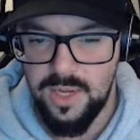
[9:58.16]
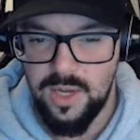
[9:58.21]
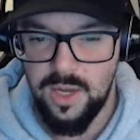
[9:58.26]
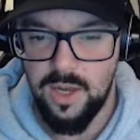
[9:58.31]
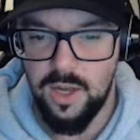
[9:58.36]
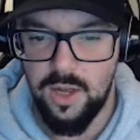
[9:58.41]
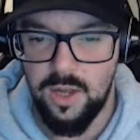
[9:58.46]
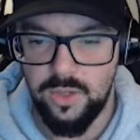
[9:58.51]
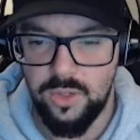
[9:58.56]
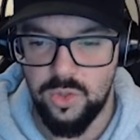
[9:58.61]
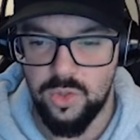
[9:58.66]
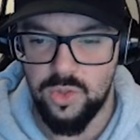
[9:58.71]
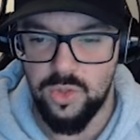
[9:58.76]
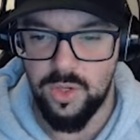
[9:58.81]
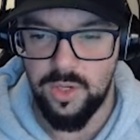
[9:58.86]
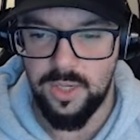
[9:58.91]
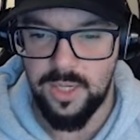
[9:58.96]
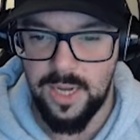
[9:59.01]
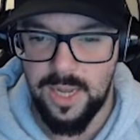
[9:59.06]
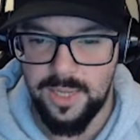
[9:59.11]
you
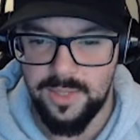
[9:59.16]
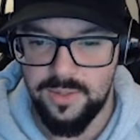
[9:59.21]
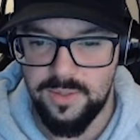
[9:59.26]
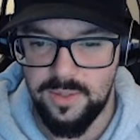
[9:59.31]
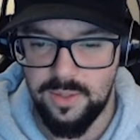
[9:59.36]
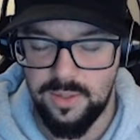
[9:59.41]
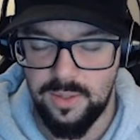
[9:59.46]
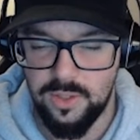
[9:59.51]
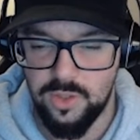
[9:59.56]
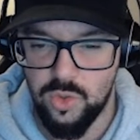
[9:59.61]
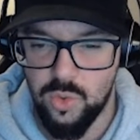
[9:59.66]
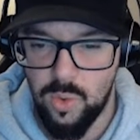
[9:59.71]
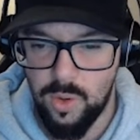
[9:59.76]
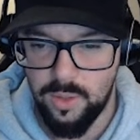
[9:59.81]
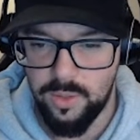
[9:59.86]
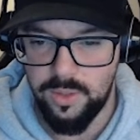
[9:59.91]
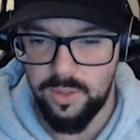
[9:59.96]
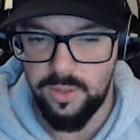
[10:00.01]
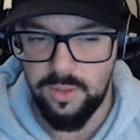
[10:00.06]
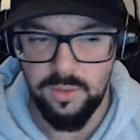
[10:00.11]
start enhancing its
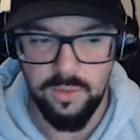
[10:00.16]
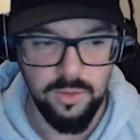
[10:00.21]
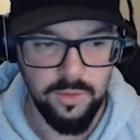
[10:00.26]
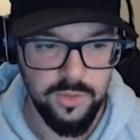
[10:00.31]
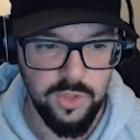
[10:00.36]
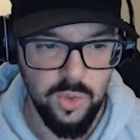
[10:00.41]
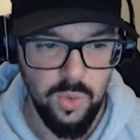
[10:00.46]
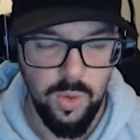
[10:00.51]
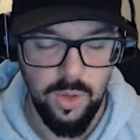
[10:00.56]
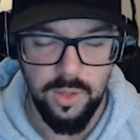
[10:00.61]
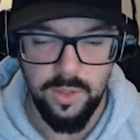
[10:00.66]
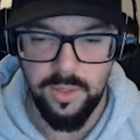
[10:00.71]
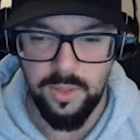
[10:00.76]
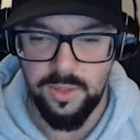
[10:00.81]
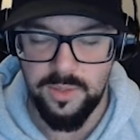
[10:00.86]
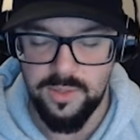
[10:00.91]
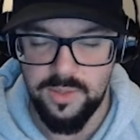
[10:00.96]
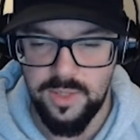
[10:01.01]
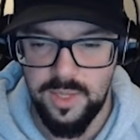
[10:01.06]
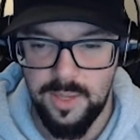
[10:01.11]
quality. Its quality
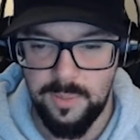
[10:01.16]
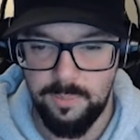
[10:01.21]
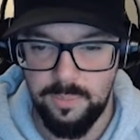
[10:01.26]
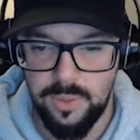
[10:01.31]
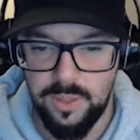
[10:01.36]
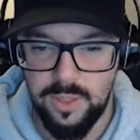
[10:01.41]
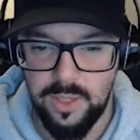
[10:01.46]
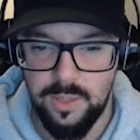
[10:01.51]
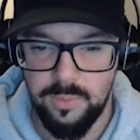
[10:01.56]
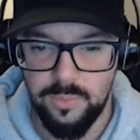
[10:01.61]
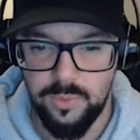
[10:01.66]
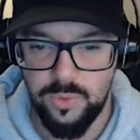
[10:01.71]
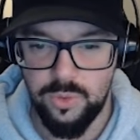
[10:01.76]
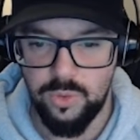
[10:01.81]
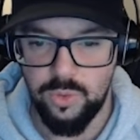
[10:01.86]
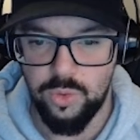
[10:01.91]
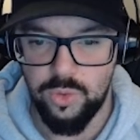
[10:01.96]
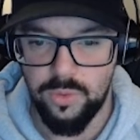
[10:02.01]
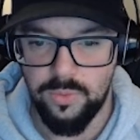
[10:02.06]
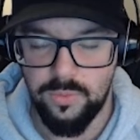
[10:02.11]
is then being able
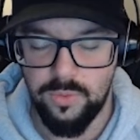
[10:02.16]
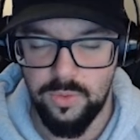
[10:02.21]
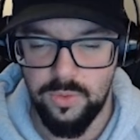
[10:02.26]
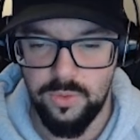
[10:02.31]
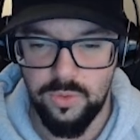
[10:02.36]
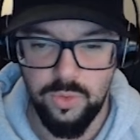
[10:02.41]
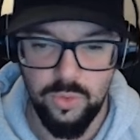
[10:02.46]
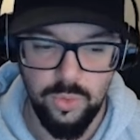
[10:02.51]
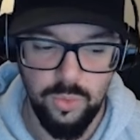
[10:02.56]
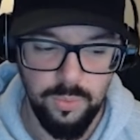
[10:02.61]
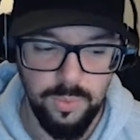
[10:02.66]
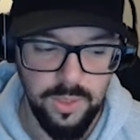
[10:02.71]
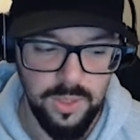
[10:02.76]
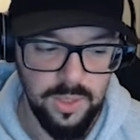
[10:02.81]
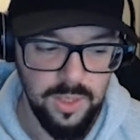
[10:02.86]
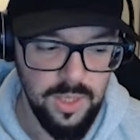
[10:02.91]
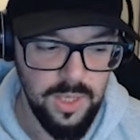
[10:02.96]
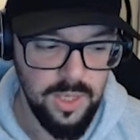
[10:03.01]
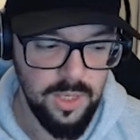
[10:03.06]
to be